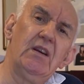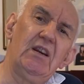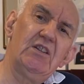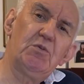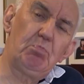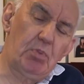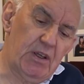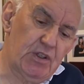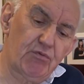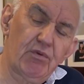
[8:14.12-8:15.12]
it's
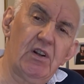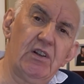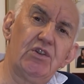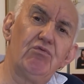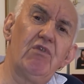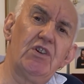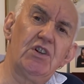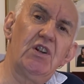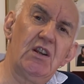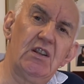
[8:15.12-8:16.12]
best really to
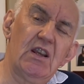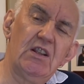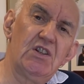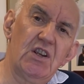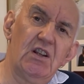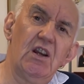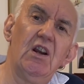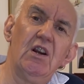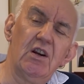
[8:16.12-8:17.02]
resonate the antenna